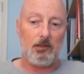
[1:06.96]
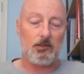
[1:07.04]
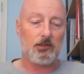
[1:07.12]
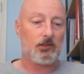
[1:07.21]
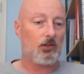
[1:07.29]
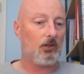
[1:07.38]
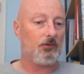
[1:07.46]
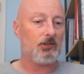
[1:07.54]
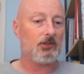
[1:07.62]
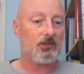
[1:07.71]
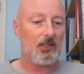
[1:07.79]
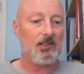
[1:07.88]
and the cough
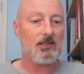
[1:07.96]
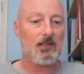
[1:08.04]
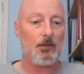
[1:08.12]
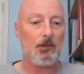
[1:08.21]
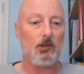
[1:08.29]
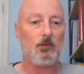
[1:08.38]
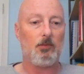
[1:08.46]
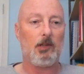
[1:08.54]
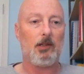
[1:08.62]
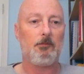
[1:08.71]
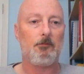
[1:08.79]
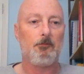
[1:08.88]
has eased up a little bit.
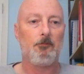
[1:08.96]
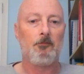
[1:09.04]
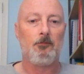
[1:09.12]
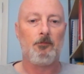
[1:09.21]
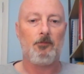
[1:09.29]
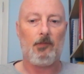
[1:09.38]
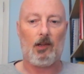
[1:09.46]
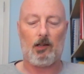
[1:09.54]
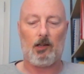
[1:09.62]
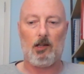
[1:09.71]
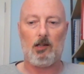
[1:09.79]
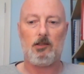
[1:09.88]
Then
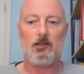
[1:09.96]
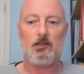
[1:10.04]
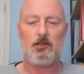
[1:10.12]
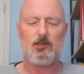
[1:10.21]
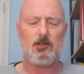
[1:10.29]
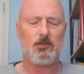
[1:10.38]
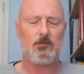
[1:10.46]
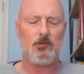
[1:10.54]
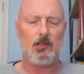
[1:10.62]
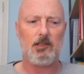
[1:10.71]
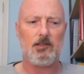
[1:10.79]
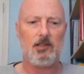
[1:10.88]
again, it's just
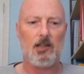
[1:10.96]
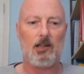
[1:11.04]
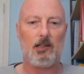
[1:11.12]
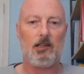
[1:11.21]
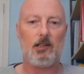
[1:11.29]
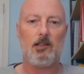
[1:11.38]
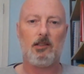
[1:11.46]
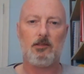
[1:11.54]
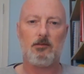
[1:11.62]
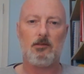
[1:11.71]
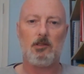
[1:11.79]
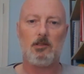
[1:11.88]
really tickly,
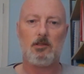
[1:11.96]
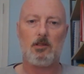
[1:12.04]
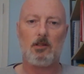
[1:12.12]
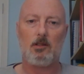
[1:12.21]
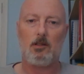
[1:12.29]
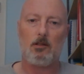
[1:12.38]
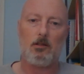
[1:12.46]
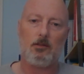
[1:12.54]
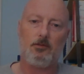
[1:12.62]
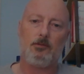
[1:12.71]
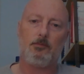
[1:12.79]
really tickly cough.